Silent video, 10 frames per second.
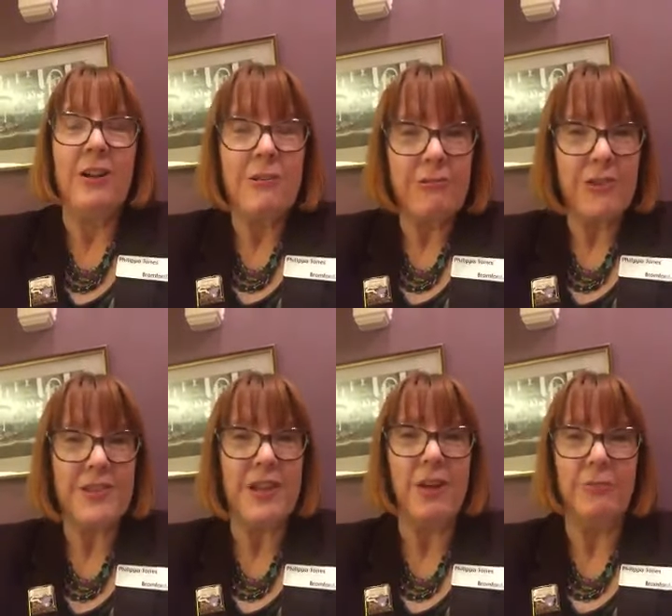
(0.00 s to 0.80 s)

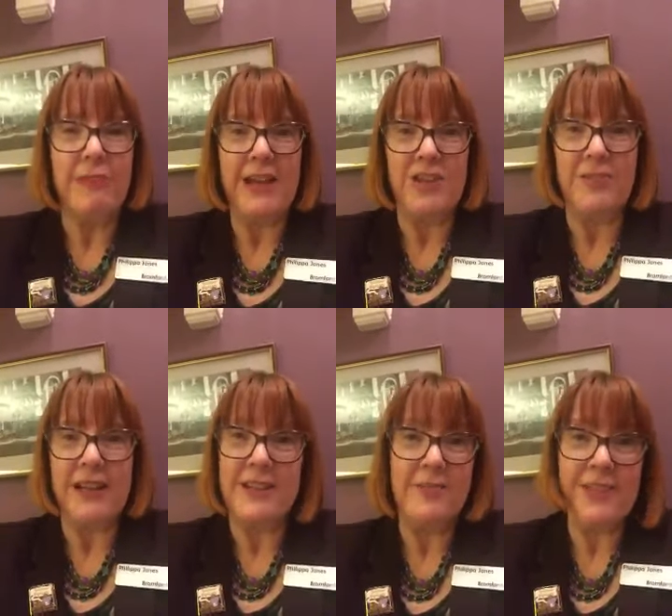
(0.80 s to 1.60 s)
across a whole range
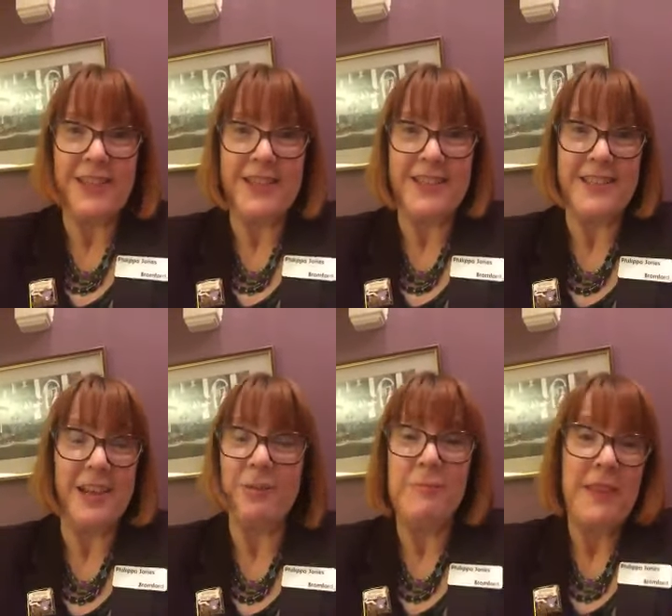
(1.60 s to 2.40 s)
of activities.
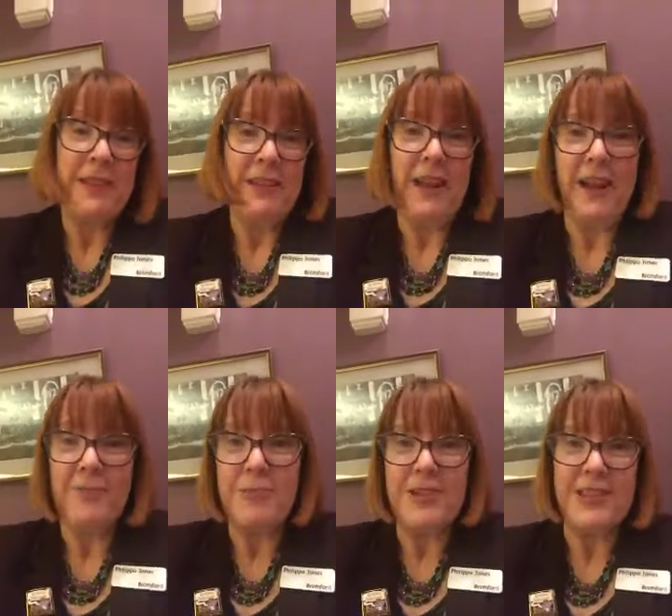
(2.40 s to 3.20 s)
So
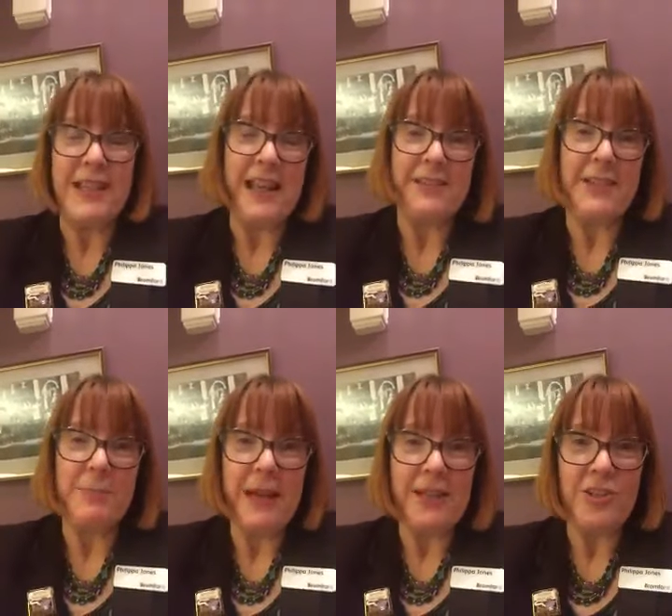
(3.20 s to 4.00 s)
I've worked in
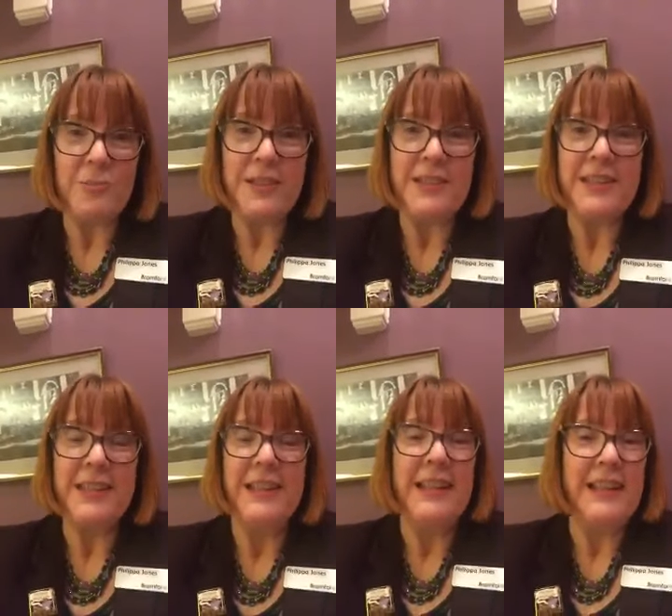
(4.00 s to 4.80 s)
housing
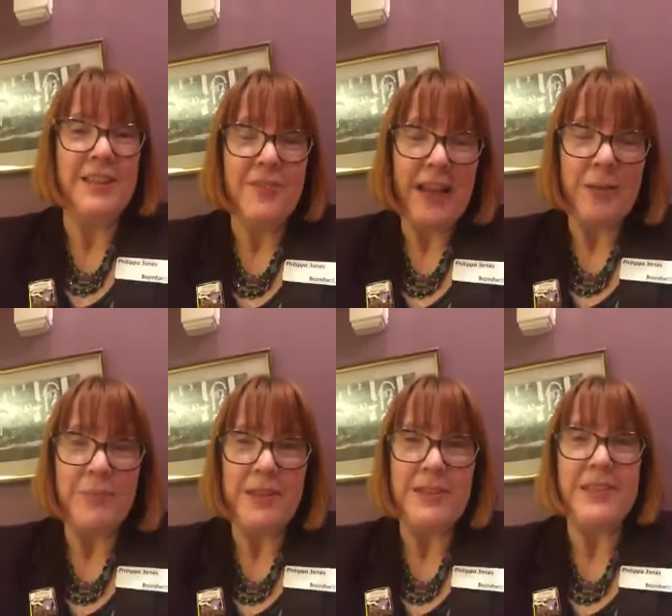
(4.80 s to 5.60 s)
management, in
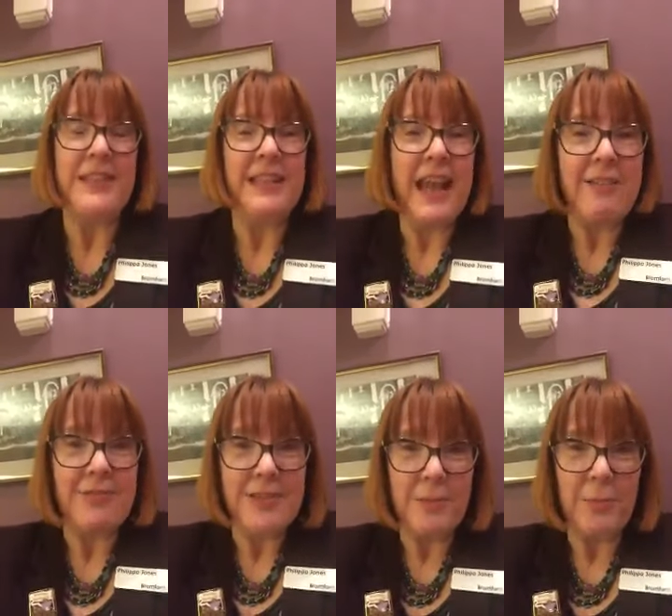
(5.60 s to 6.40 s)
development, in
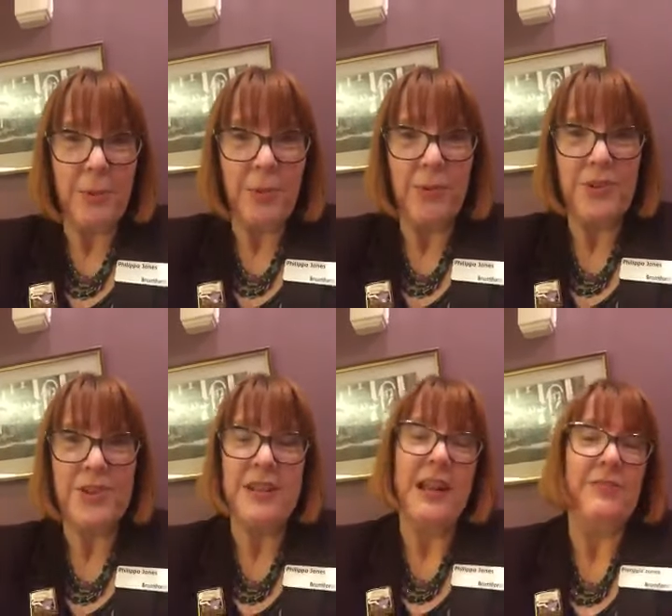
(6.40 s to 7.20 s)
care and
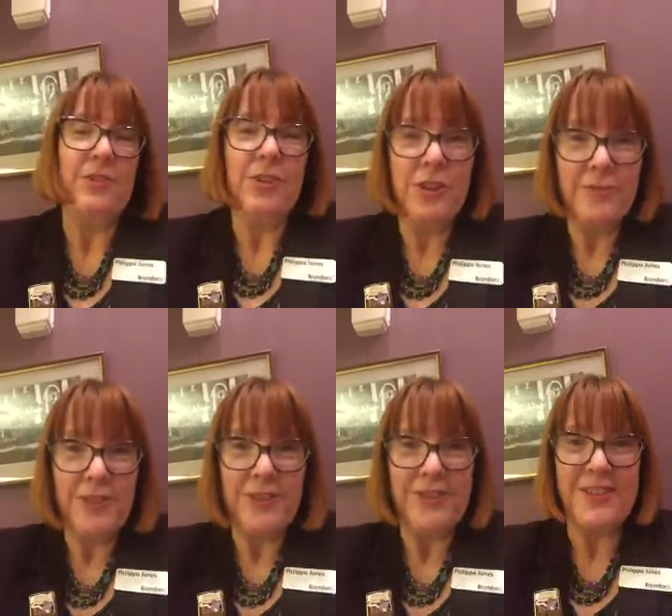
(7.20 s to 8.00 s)
support, I've done
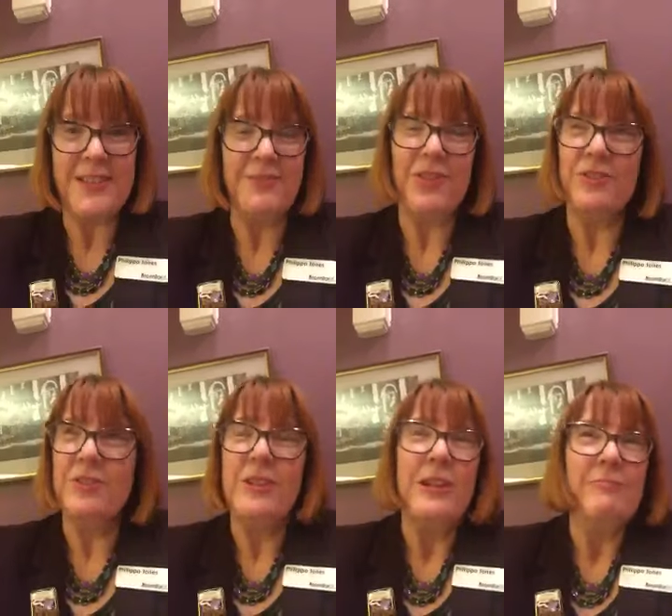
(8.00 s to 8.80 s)
governance, I've
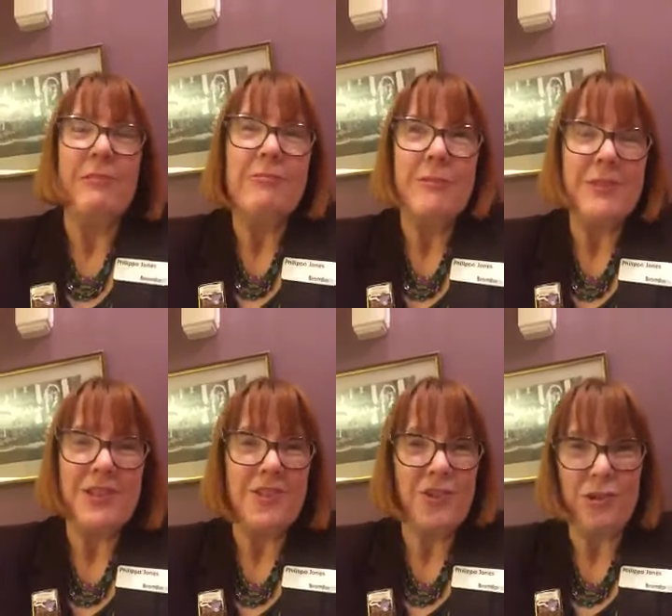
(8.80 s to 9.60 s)
done
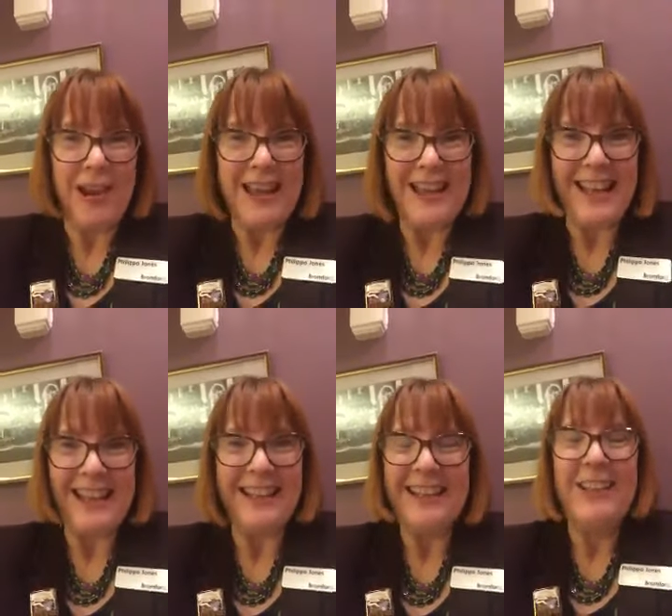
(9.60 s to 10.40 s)
recruitment and
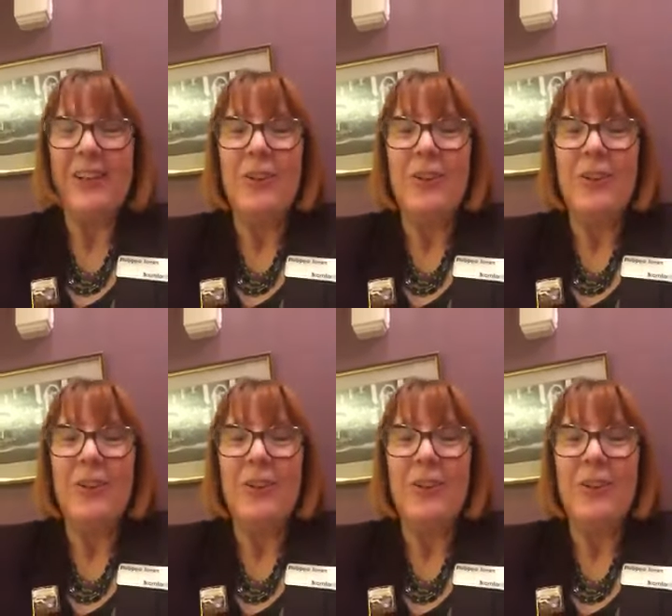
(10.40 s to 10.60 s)
training